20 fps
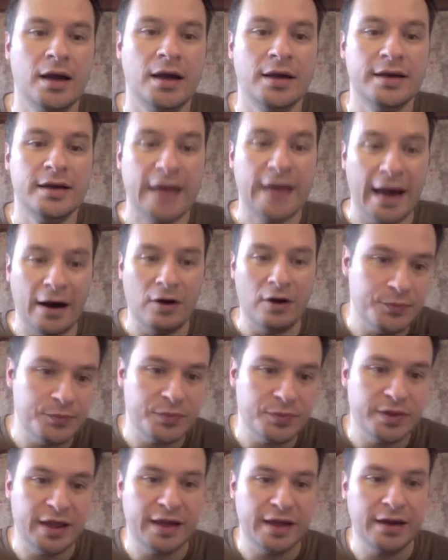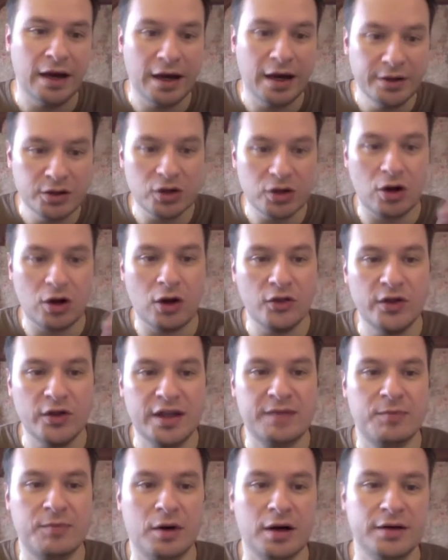now then under all
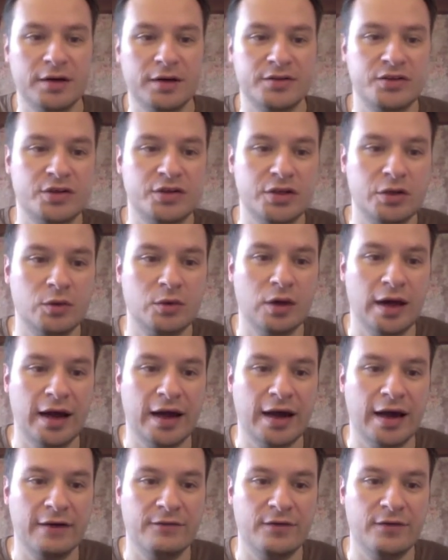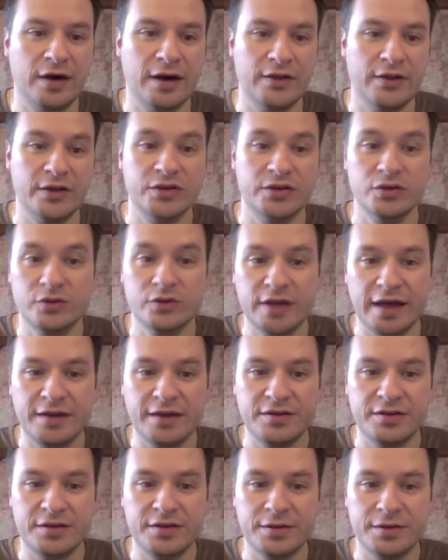this part you will have uh, the due
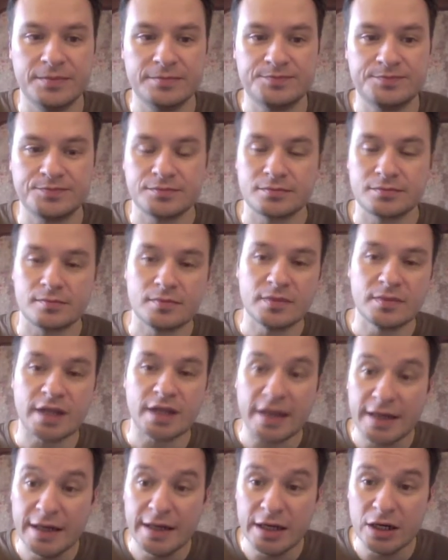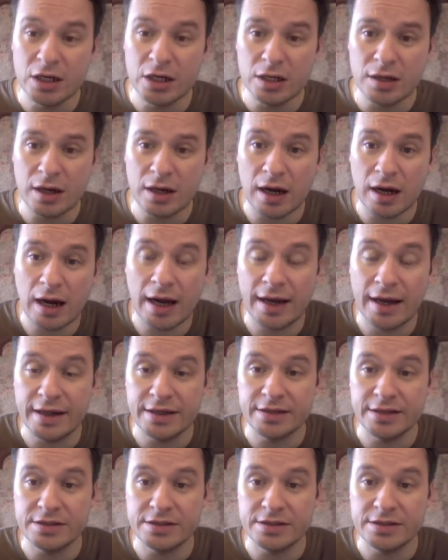date here i